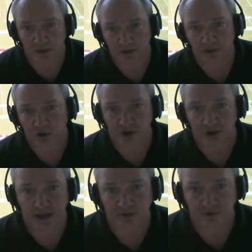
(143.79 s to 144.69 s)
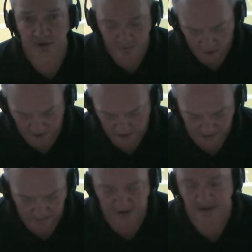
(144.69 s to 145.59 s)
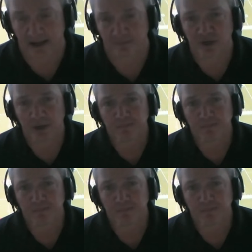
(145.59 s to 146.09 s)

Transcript: He looked good catching the ball a couple of times.